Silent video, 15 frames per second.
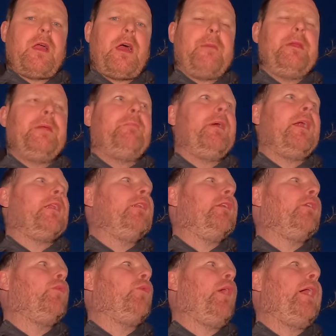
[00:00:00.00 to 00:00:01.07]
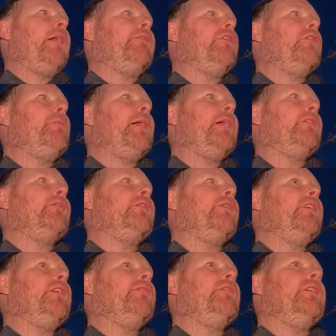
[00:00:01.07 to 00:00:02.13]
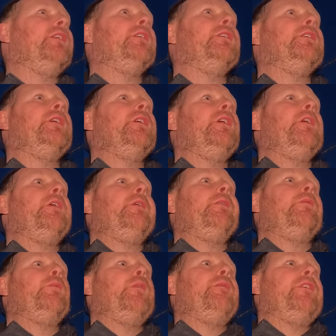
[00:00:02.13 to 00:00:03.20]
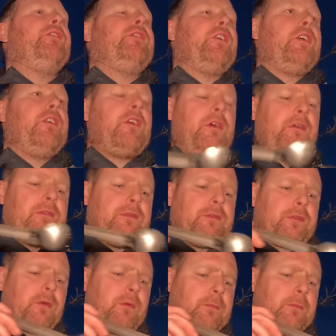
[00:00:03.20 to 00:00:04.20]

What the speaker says: I've been pedalling quite a few miles this evening with it turned off.